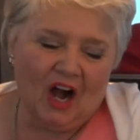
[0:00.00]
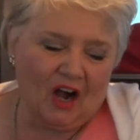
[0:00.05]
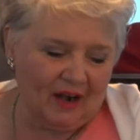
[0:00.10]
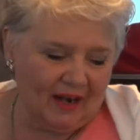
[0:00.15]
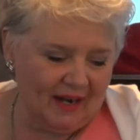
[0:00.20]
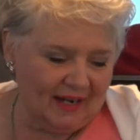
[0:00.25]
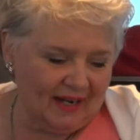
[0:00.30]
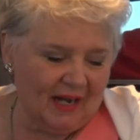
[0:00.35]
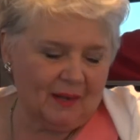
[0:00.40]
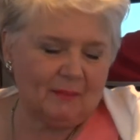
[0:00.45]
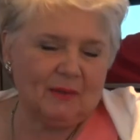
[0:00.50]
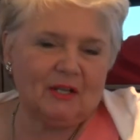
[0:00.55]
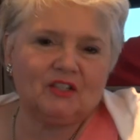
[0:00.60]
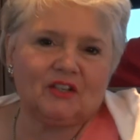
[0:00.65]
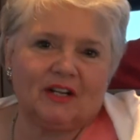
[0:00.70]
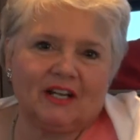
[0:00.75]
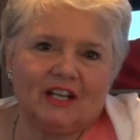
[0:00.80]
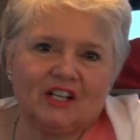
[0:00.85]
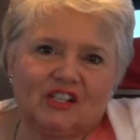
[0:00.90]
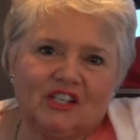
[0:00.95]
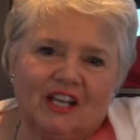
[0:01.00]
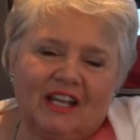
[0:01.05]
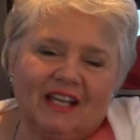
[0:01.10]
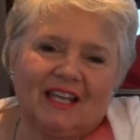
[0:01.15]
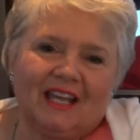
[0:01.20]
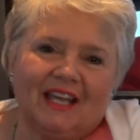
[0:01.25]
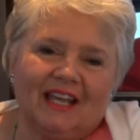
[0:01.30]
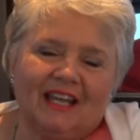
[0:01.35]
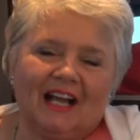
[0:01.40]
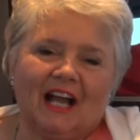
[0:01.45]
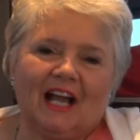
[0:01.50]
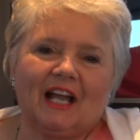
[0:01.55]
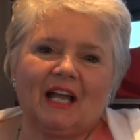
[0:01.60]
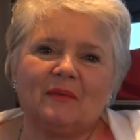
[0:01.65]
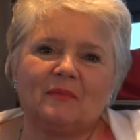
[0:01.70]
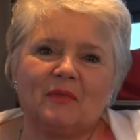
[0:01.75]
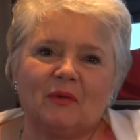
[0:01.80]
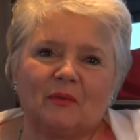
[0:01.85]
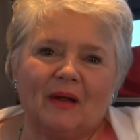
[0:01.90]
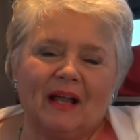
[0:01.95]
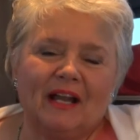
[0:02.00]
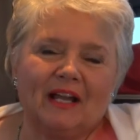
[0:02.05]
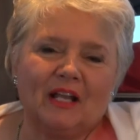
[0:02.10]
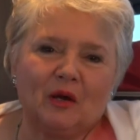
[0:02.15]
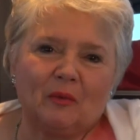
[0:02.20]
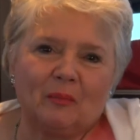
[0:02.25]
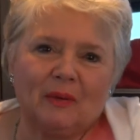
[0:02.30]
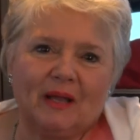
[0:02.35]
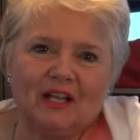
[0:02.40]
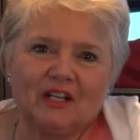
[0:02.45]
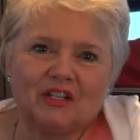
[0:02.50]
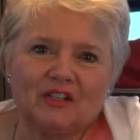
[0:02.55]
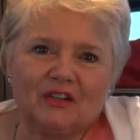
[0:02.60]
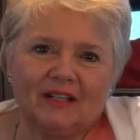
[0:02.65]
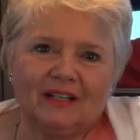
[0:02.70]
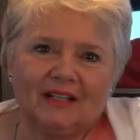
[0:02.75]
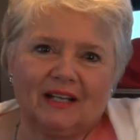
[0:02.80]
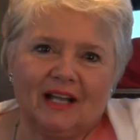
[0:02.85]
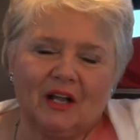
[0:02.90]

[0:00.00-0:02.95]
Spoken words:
All right, I'm Andrea Shea King. I am the Radio Patriot.